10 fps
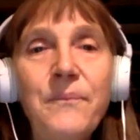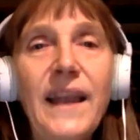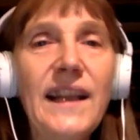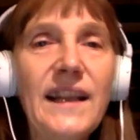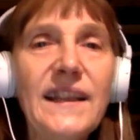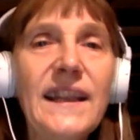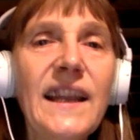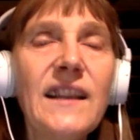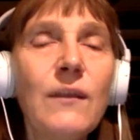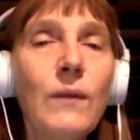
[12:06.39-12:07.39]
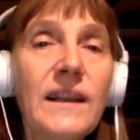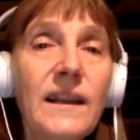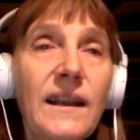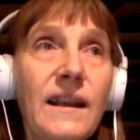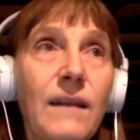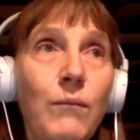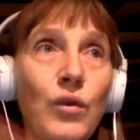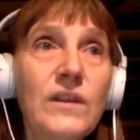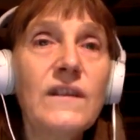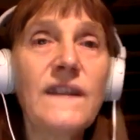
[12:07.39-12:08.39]
And at the end, when the
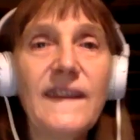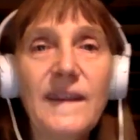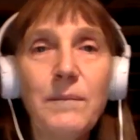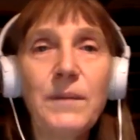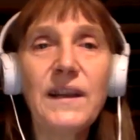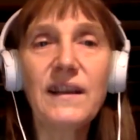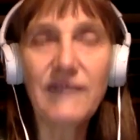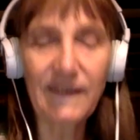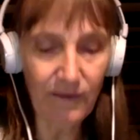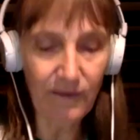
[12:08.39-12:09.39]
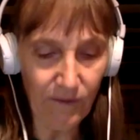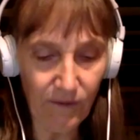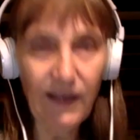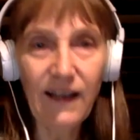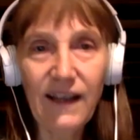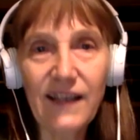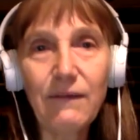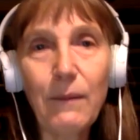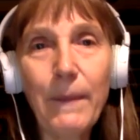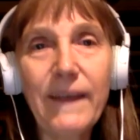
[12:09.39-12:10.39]
borders disappear, it was also kind of
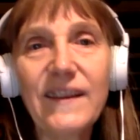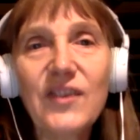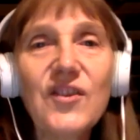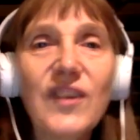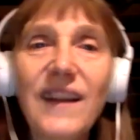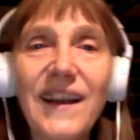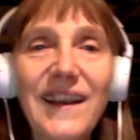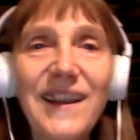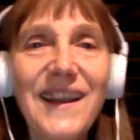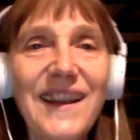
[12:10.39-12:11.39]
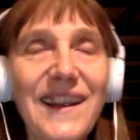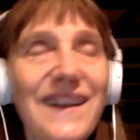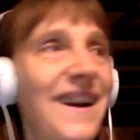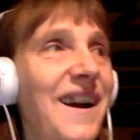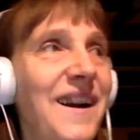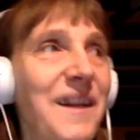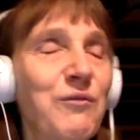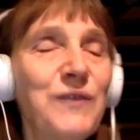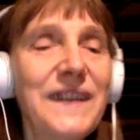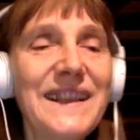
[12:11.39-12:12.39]
a message that I
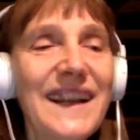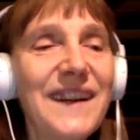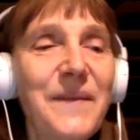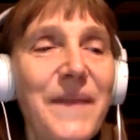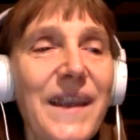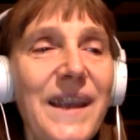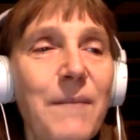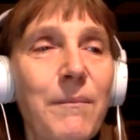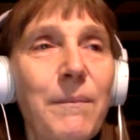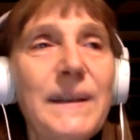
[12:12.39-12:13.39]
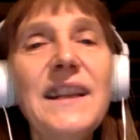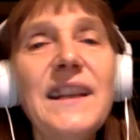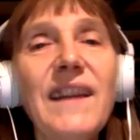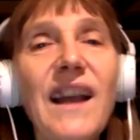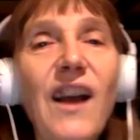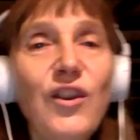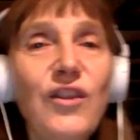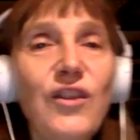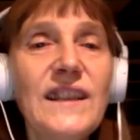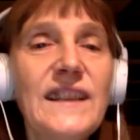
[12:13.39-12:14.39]
put in there. But anyway, how
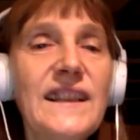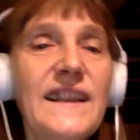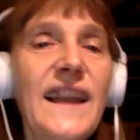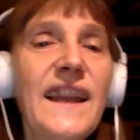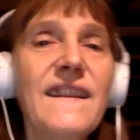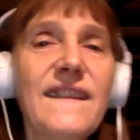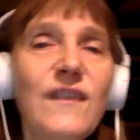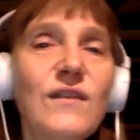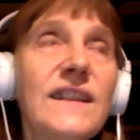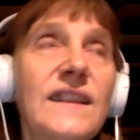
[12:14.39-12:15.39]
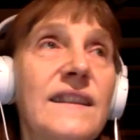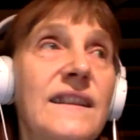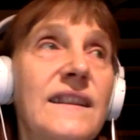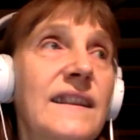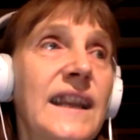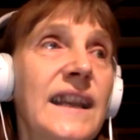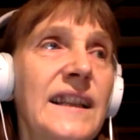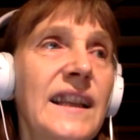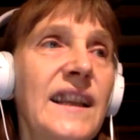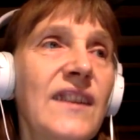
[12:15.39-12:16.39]
long did it take? So the
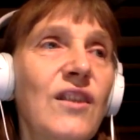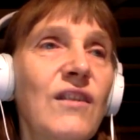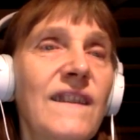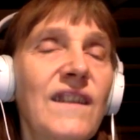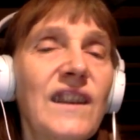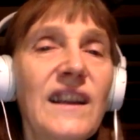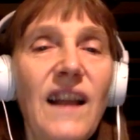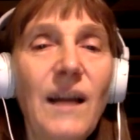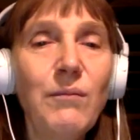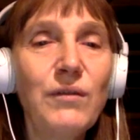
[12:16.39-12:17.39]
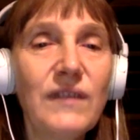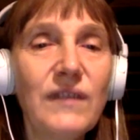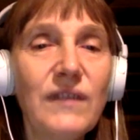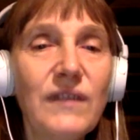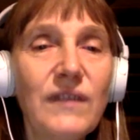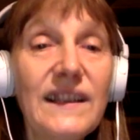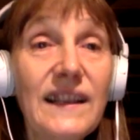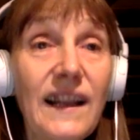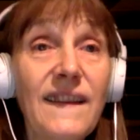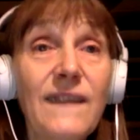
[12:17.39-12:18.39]
technique, is very elaborate. And
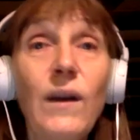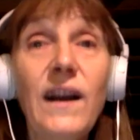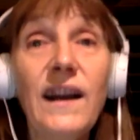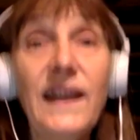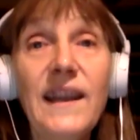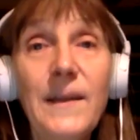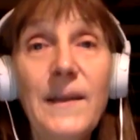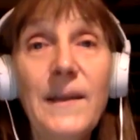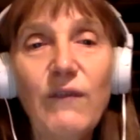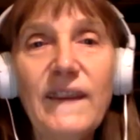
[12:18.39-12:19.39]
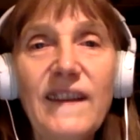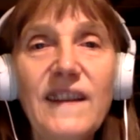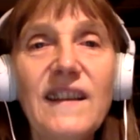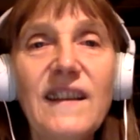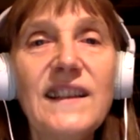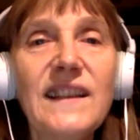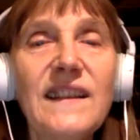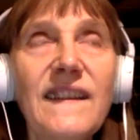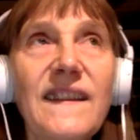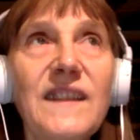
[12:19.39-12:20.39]
that's why, we started
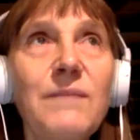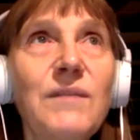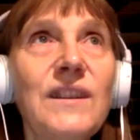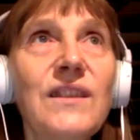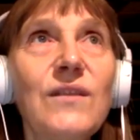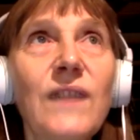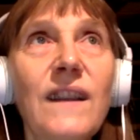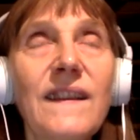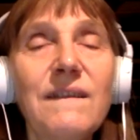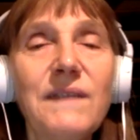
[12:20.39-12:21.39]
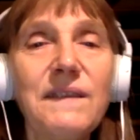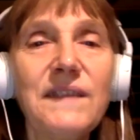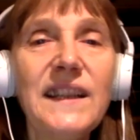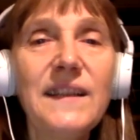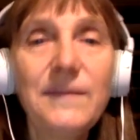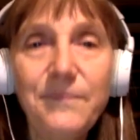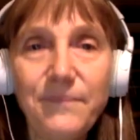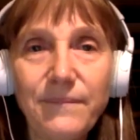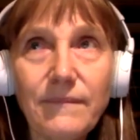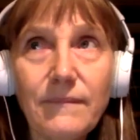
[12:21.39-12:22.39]
writing the script in 2015.
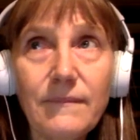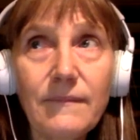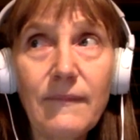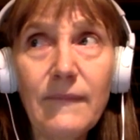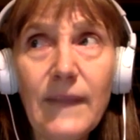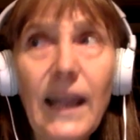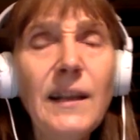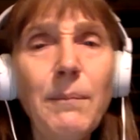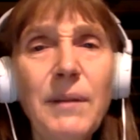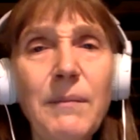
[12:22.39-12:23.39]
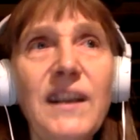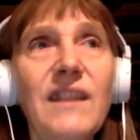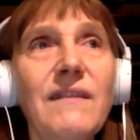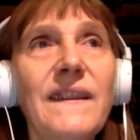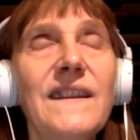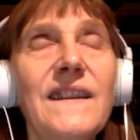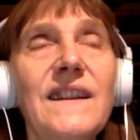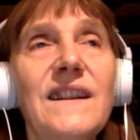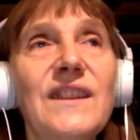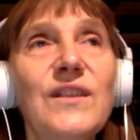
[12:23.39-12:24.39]
And the premiere was
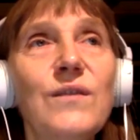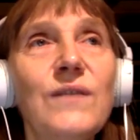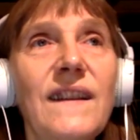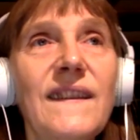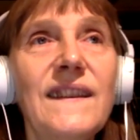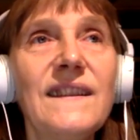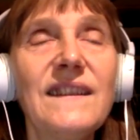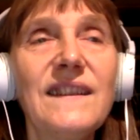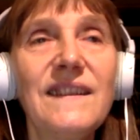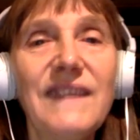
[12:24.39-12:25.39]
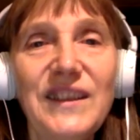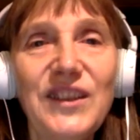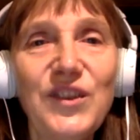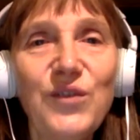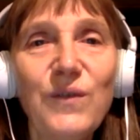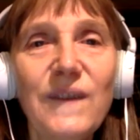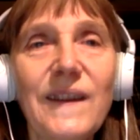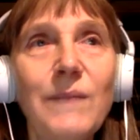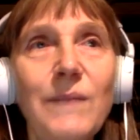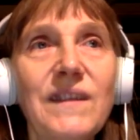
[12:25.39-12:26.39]
in 2022,
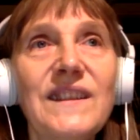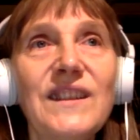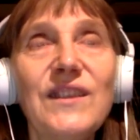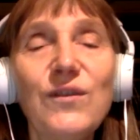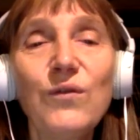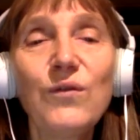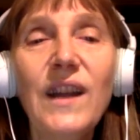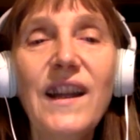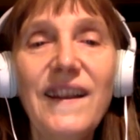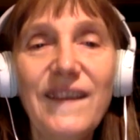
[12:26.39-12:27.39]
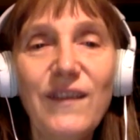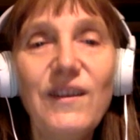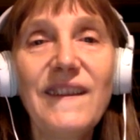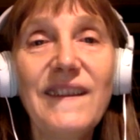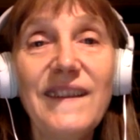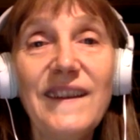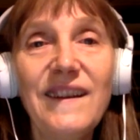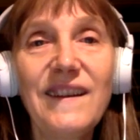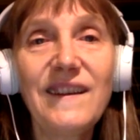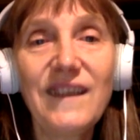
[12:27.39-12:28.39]
summer 22. So it was,
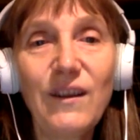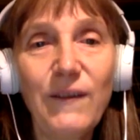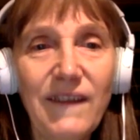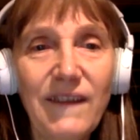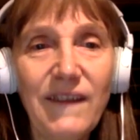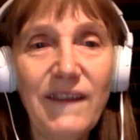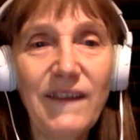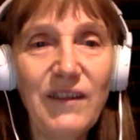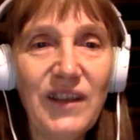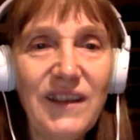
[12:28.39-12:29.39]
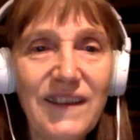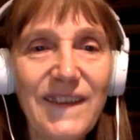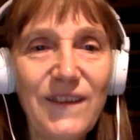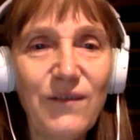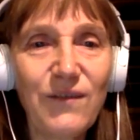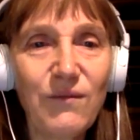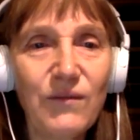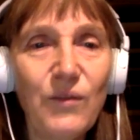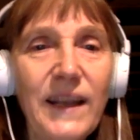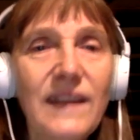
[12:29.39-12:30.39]
7 years to
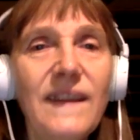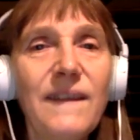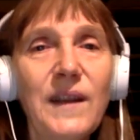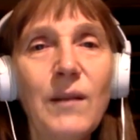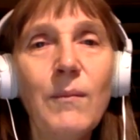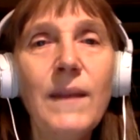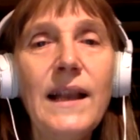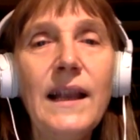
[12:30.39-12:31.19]
make this film.